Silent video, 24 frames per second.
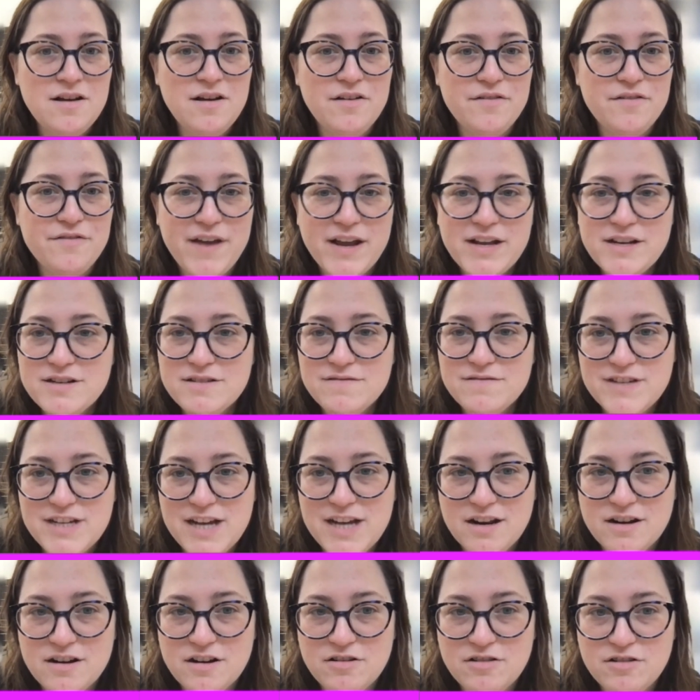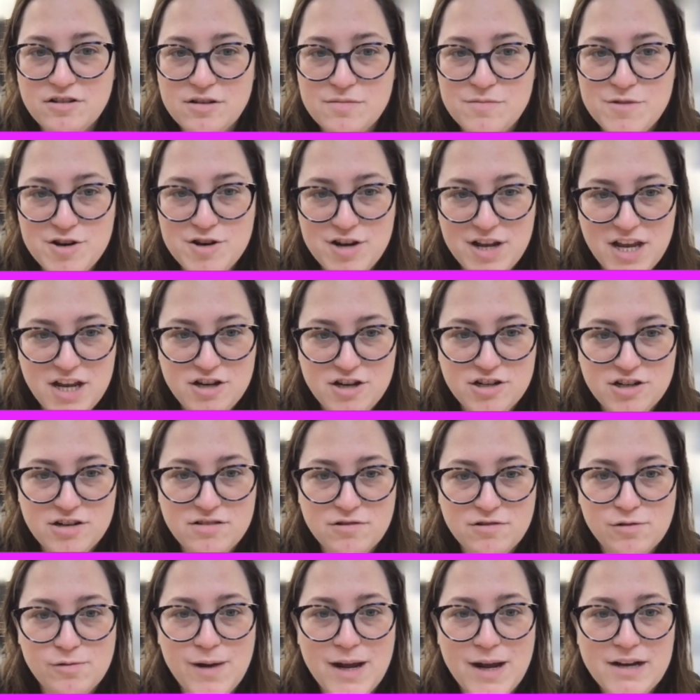Effective technical communication
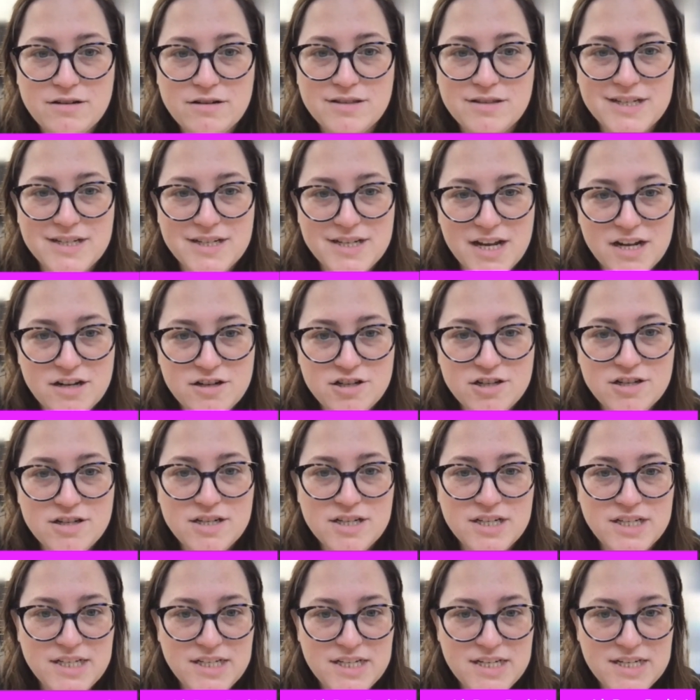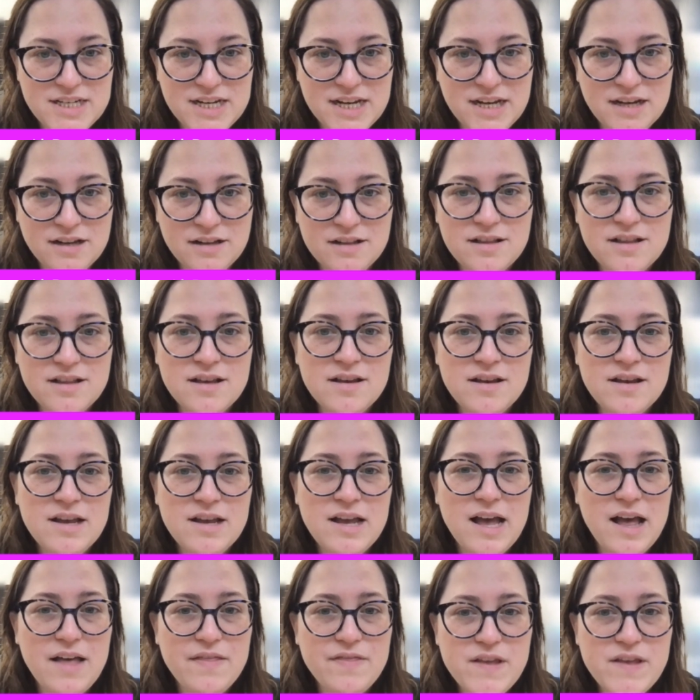requires attention to detail
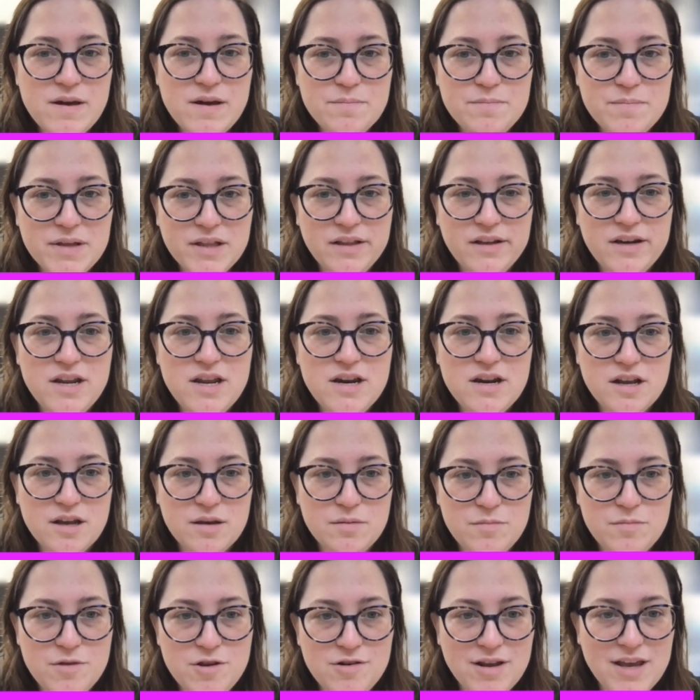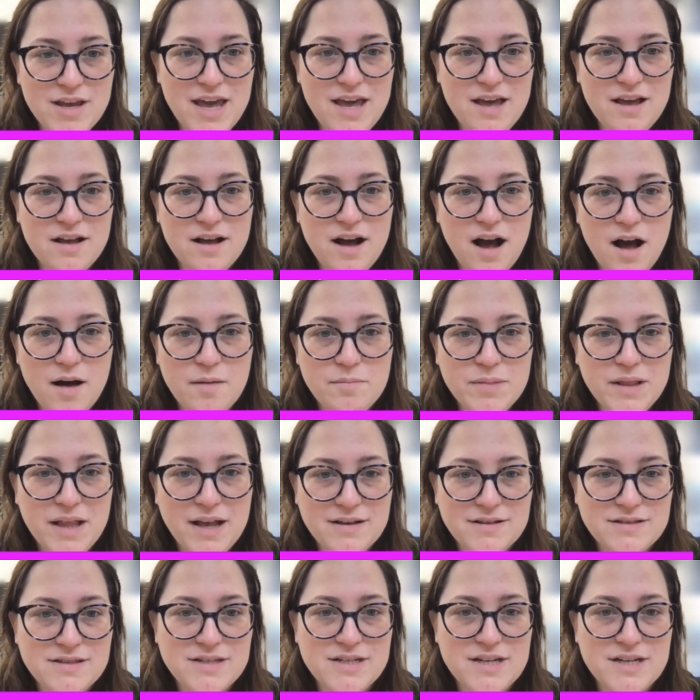and the ability to communicate
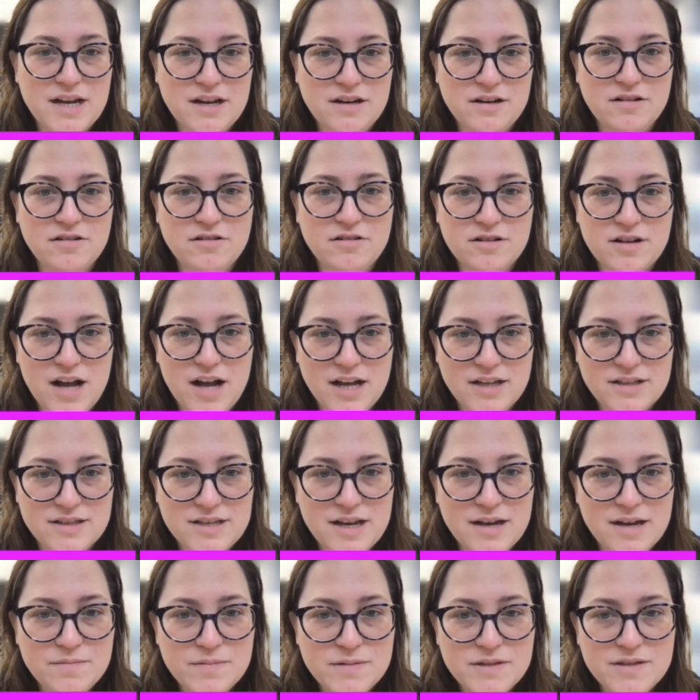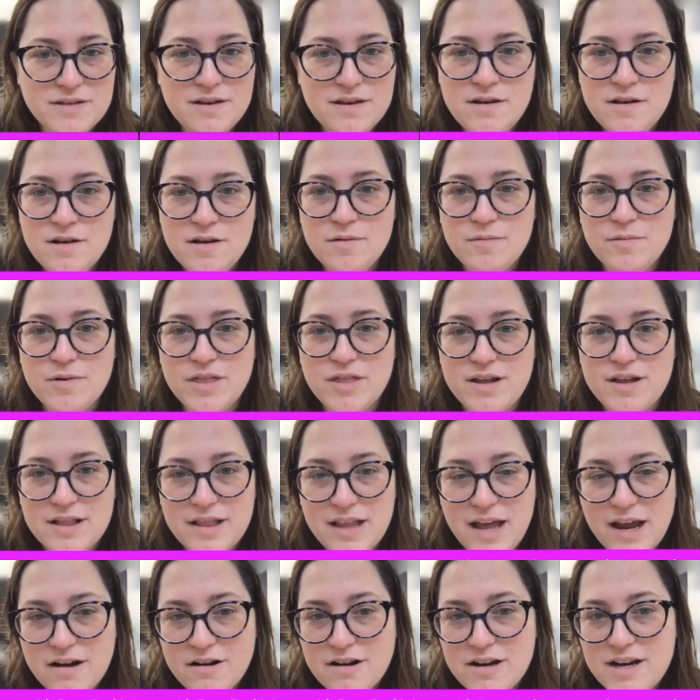complex technical concepts with
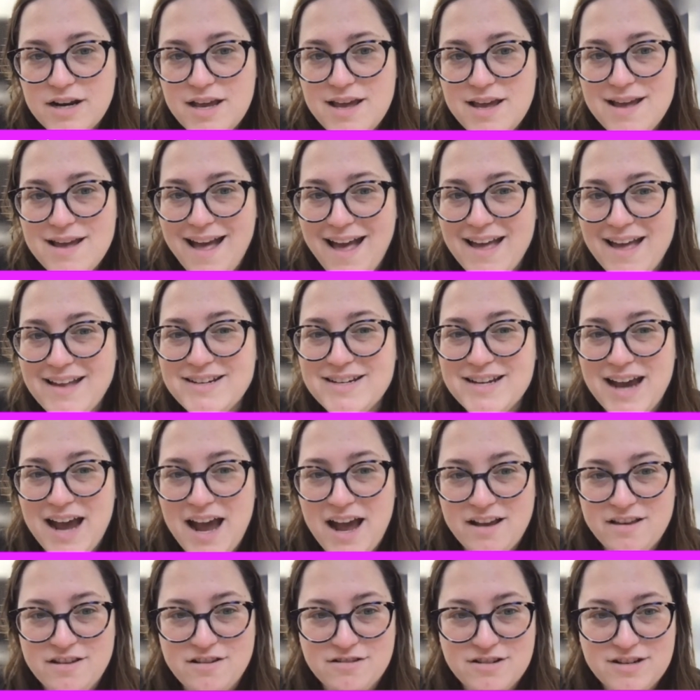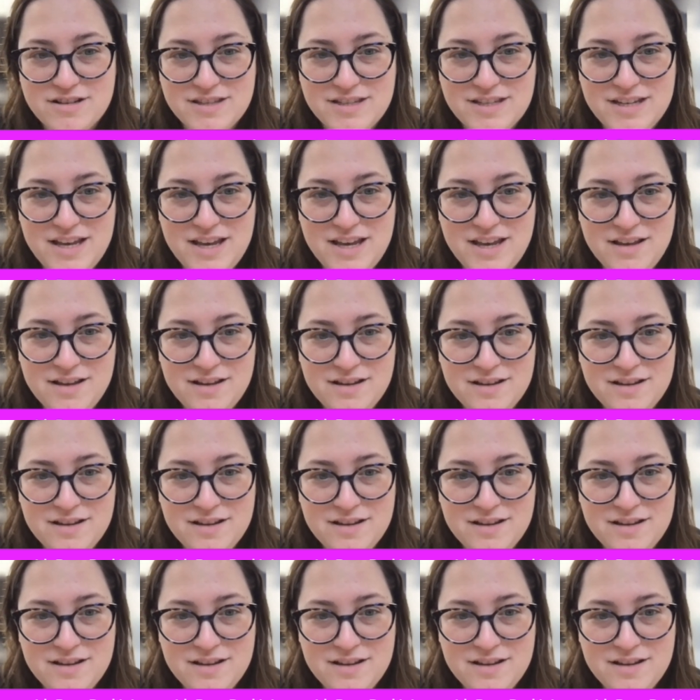clarity and accuracy.